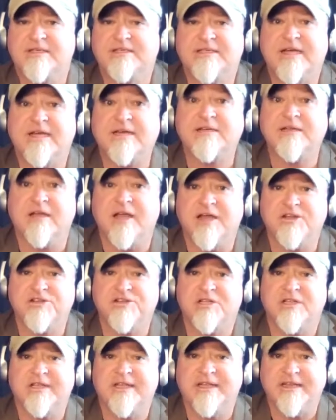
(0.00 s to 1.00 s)

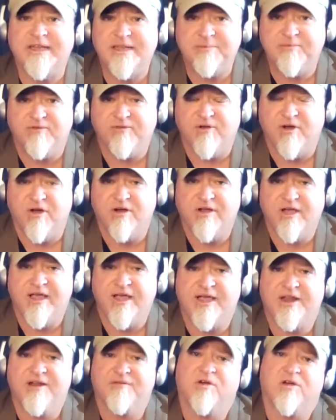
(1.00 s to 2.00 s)
technologically leapfrog
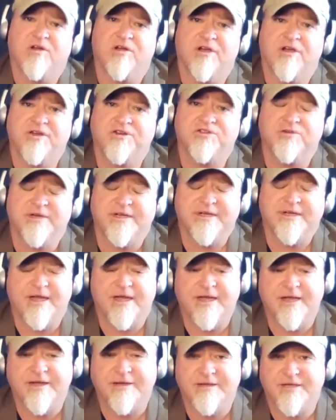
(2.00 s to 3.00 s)
ahead of our country,
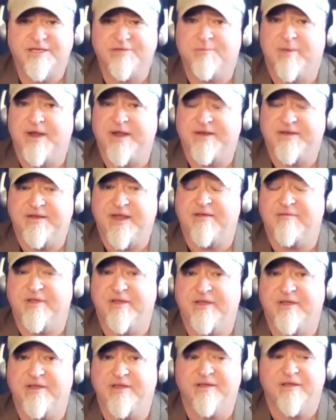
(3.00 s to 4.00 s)
uh, despite
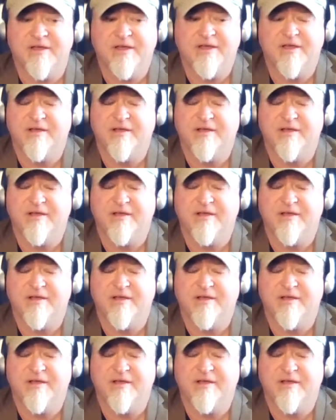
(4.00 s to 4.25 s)
having a,